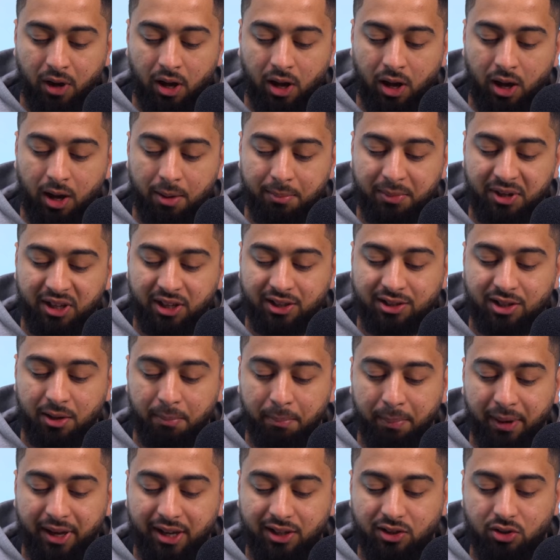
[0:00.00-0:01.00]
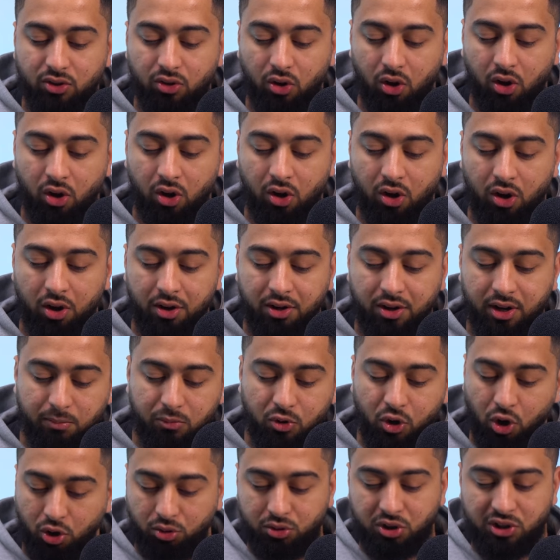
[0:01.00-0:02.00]
um, eating based on,
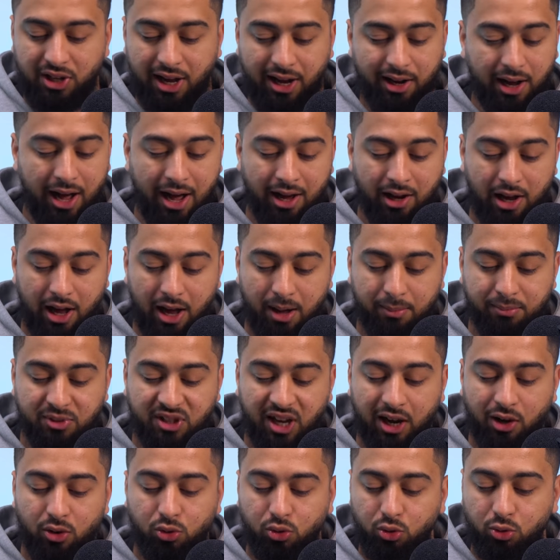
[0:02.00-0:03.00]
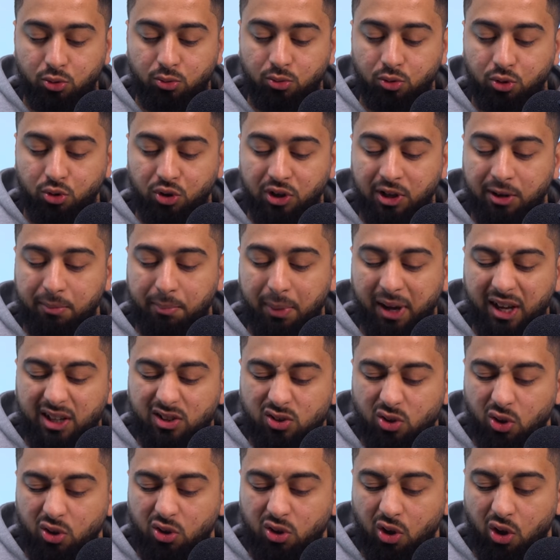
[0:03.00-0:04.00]
you know, just like uh, um, cycles, you, you eat
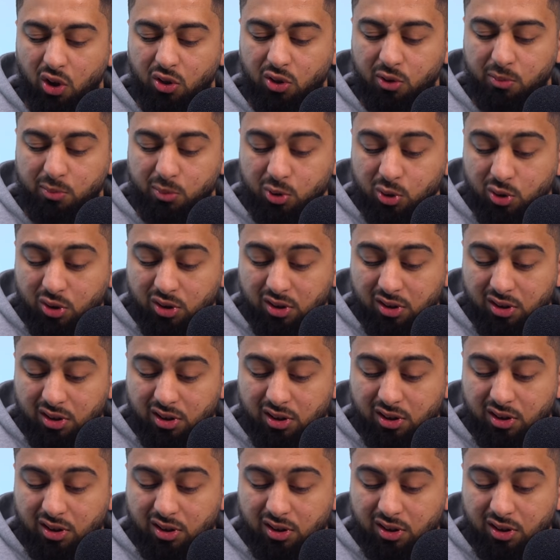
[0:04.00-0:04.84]
based on on the moon